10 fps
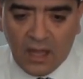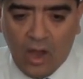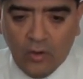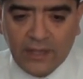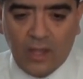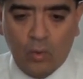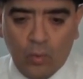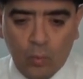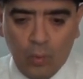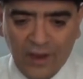Okay,
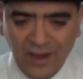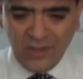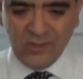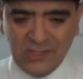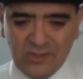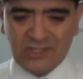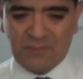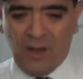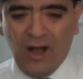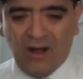why are you so
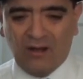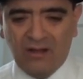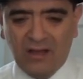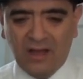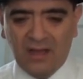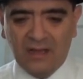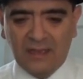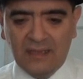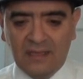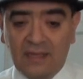small?
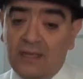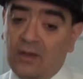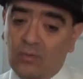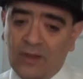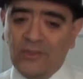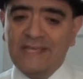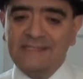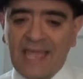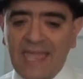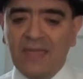Well, they
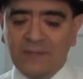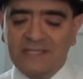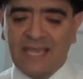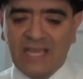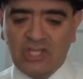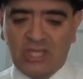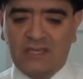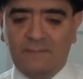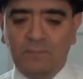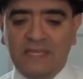say
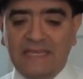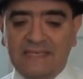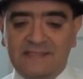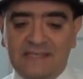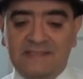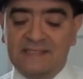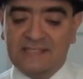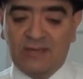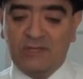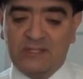imitation is the
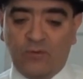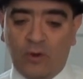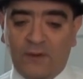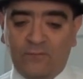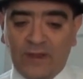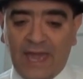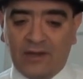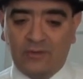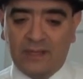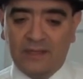sincerest form of
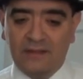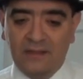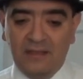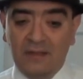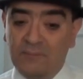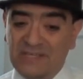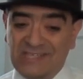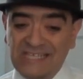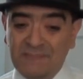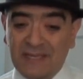flattery, but
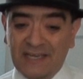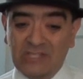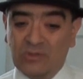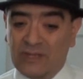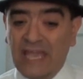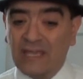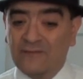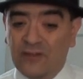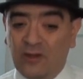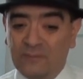just because you like
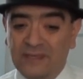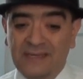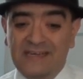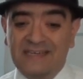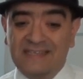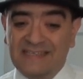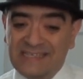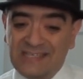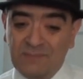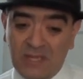a film
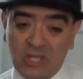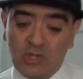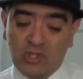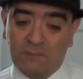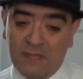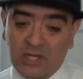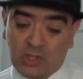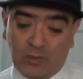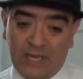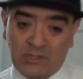doesn't mean you should
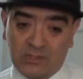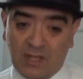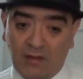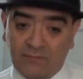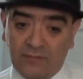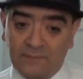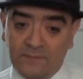miniaturize yourself.